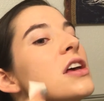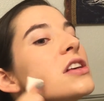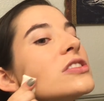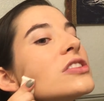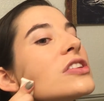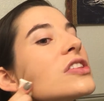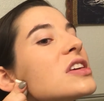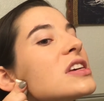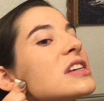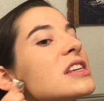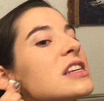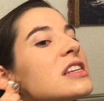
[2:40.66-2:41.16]

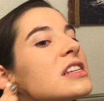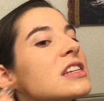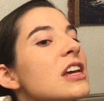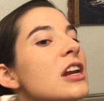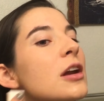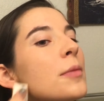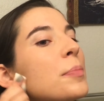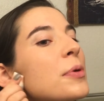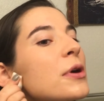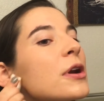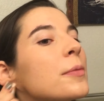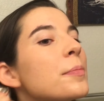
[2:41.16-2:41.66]
So this is
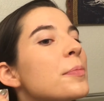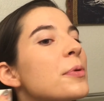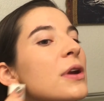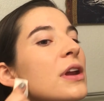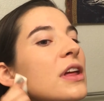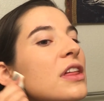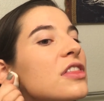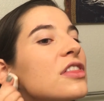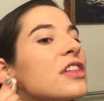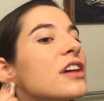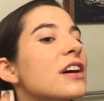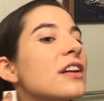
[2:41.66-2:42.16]
going to put a
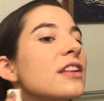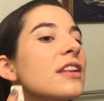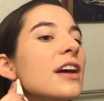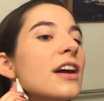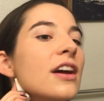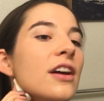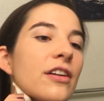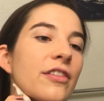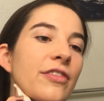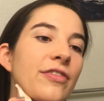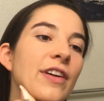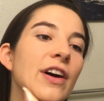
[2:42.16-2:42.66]
pretty thick
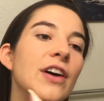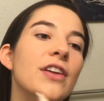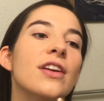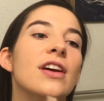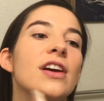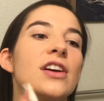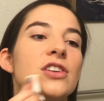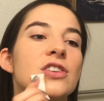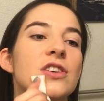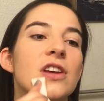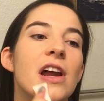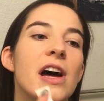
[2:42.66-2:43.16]
layer of
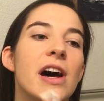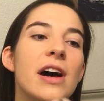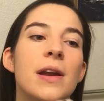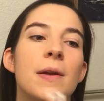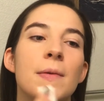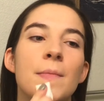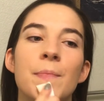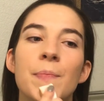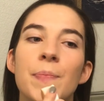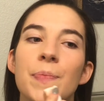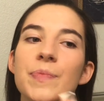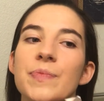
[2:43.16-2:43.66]
foundation
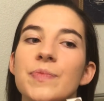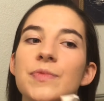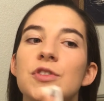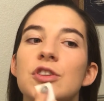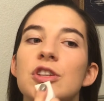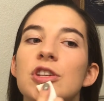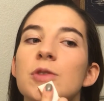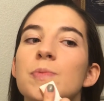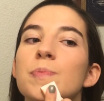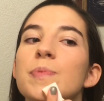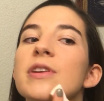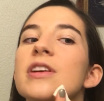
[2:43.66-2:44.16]
on,
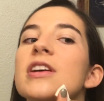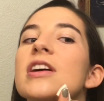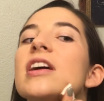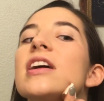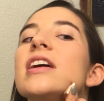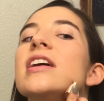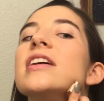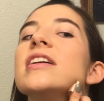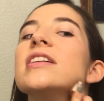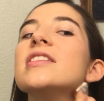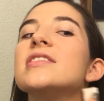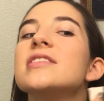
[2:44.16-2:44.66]
just
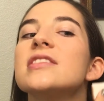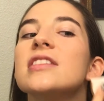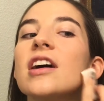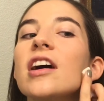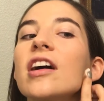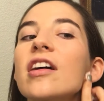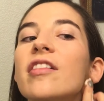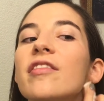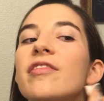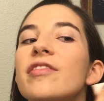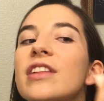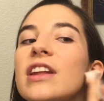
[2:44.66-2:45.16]
because
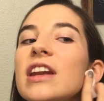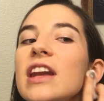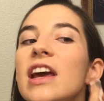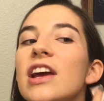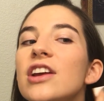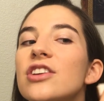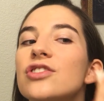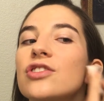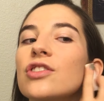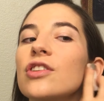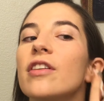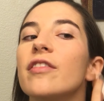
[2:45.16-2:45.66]
of the
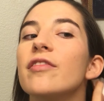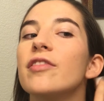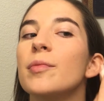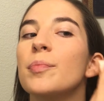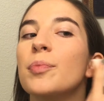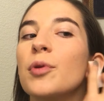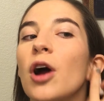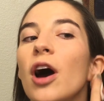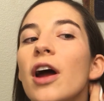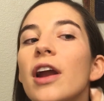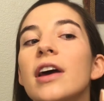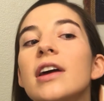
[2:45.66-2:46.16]
nature of
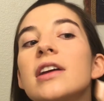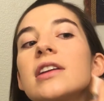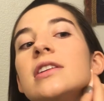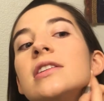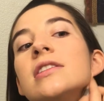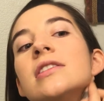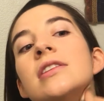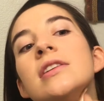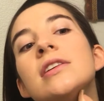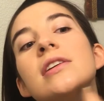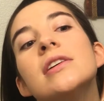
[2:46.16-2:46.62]
the product.